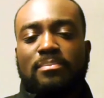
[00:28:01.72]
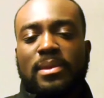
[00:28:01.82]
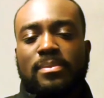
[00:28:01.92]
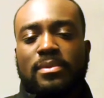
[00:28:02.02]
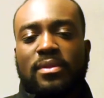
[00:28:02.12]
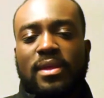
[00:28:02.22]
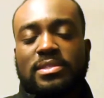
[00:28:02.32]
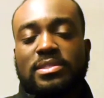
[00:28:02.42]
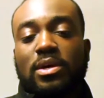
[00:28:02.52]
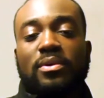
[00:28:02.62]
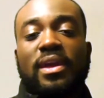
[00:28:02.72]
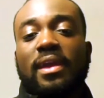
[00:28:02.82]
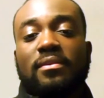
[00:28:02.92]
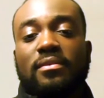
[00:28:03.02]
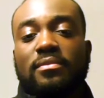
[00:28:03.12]
people know that it's okay
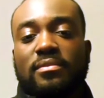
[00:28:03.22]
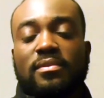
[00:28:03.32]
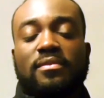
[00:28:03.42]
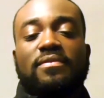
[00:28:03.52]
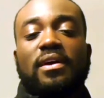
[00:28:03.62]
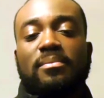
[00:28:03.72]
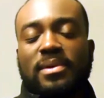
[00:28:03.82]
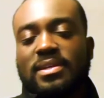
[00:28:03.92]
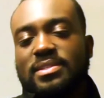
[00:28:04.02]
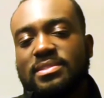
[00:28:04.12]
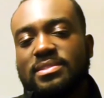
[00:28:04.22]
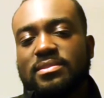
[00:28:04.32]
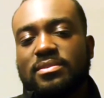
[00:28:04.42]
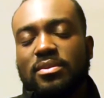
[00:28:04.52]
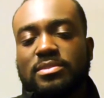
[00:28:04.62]
to fail, because it's
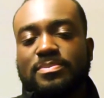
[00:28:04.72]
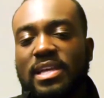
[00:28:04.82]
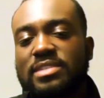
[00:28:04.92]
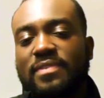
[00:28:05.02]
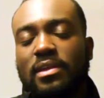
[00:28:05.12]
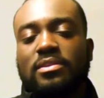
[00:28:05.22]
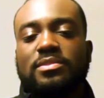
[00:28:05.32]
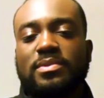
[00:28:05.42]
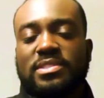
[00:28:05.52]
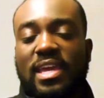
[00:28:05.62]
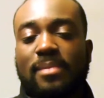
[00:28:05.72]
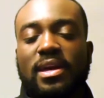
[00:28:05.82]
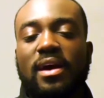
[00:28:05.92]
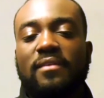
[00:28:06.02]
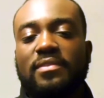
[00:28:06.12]
those past failures which gave me the
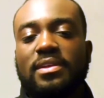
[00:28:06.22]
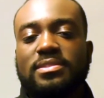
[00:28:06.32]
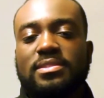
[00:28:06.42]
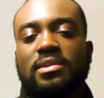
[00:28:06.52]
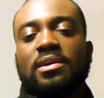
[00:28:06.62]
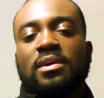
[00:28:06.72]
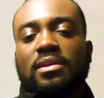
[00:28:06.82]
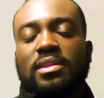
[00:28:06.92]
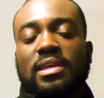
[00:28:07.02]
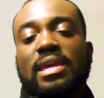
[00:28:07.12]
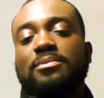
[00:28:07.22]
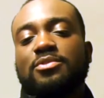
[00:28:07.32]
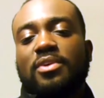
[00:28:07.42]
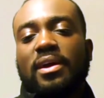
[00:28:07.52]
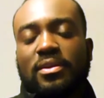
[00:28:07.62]
confidence to keep
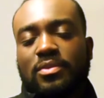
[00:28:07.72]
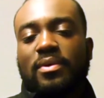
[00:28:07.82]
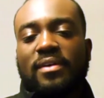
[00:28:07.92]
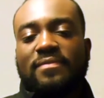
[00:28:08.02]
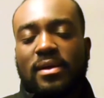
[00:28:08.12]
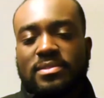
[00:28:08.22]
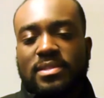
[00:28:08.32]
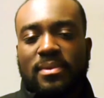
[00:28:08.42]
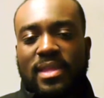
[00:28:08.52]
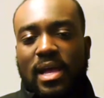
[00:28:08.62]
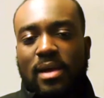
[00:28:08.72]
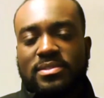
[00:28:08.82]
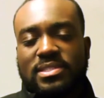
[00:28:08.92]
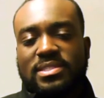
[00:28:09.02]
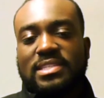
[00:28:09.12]
trying until I found something that I was
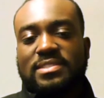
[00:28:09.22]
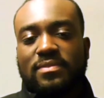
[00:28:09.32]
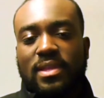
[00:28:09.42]
successful